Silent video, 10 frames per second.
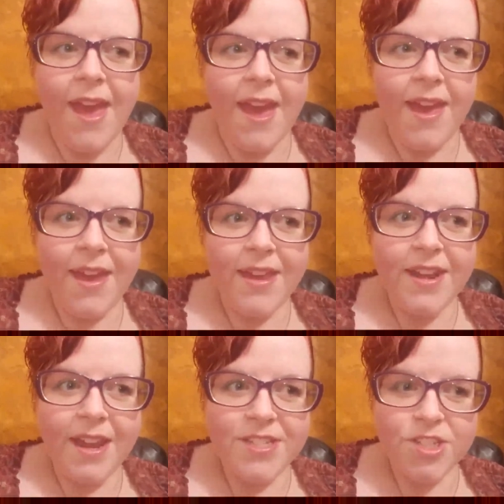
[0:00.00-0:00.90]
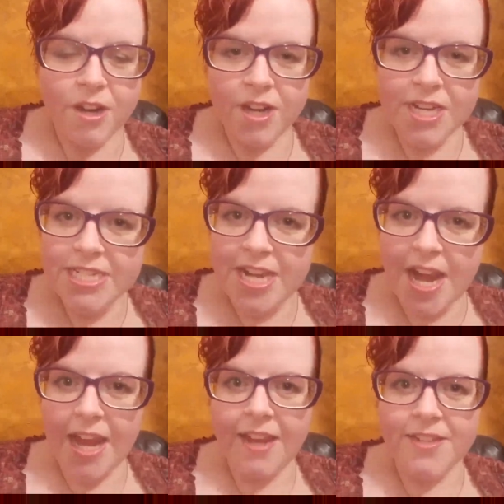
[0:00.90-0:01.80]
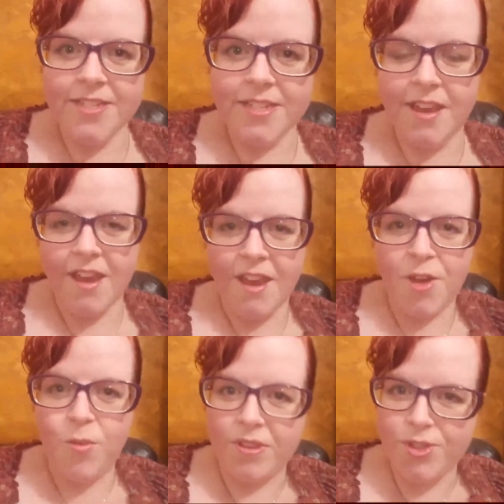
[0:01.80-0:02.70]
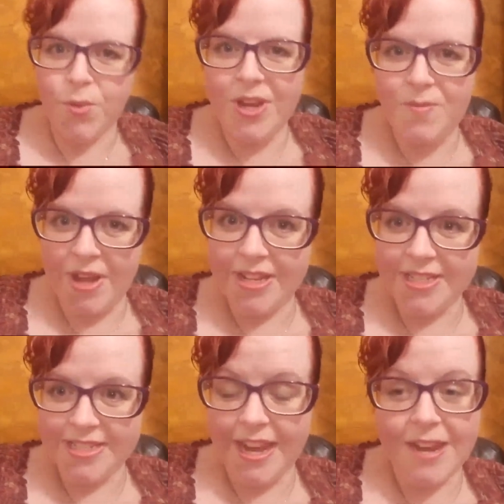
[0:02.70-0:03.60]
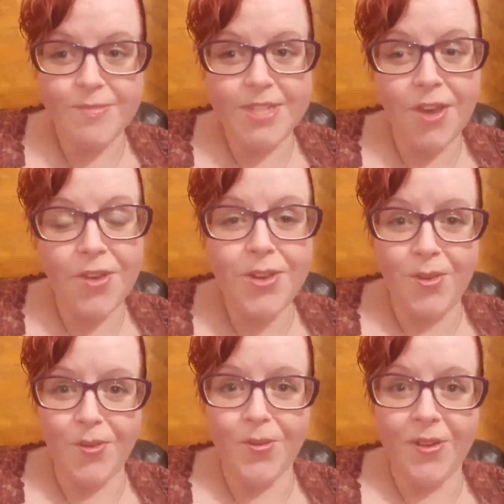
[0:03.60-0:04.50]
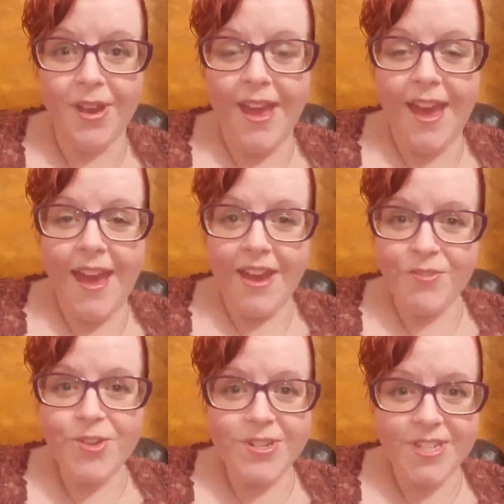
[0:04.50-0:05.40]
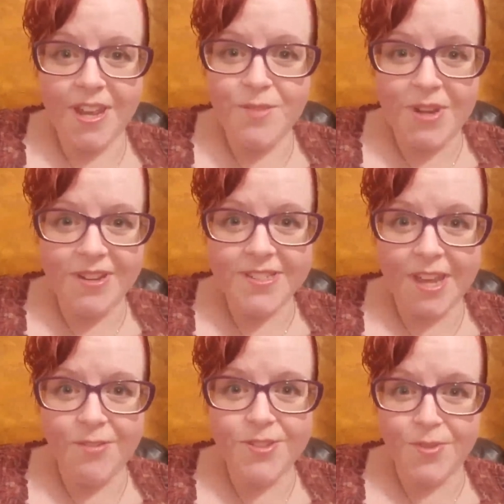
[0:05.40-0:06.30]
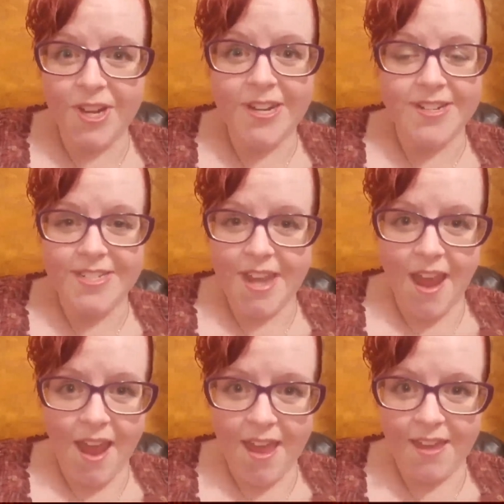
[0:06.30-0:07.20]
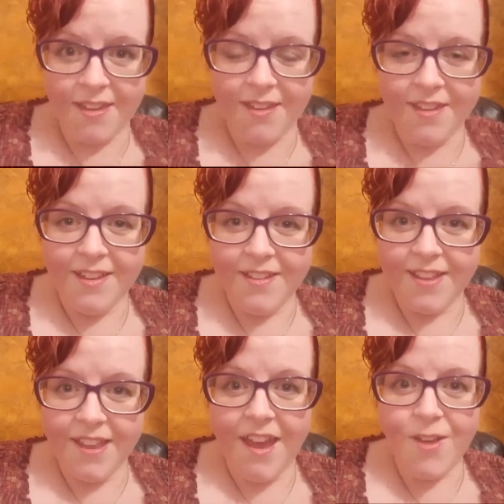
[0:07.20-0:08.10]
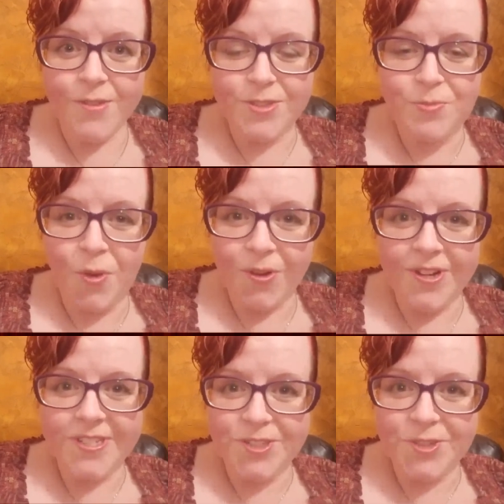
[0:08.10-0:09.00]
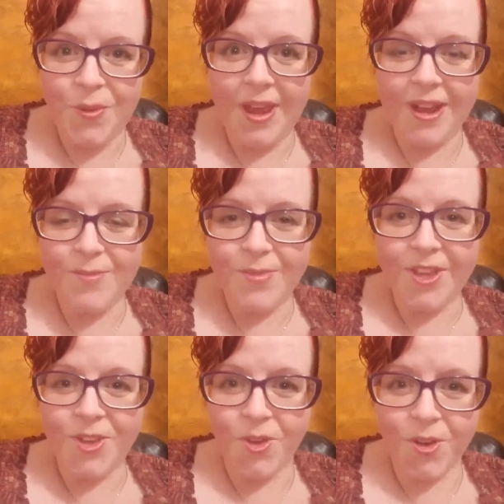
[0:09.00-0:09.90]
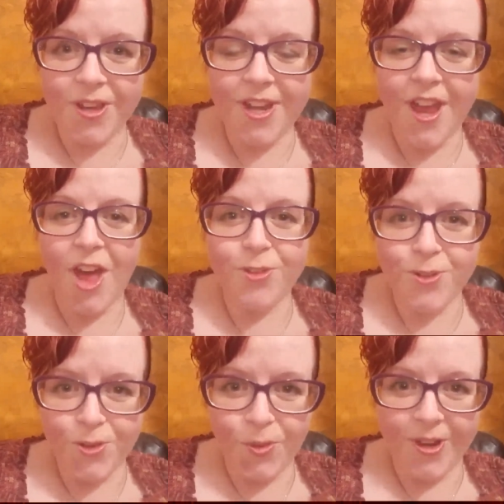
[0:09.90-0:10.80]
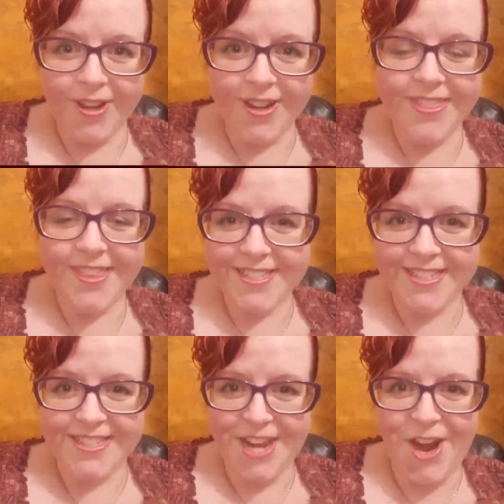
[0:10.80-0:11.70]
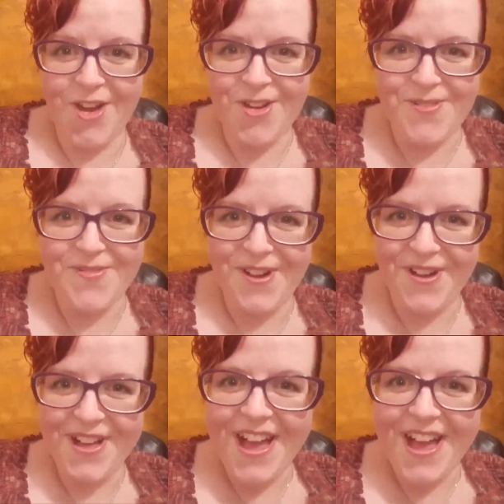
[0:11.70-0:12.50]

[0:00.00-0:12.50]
And I started tonight with 20 minutes. And I'm telling you, after 10 minutes, I was ready to die. Like, I was pouring sweat. I'm like, good Lord, this is terrible.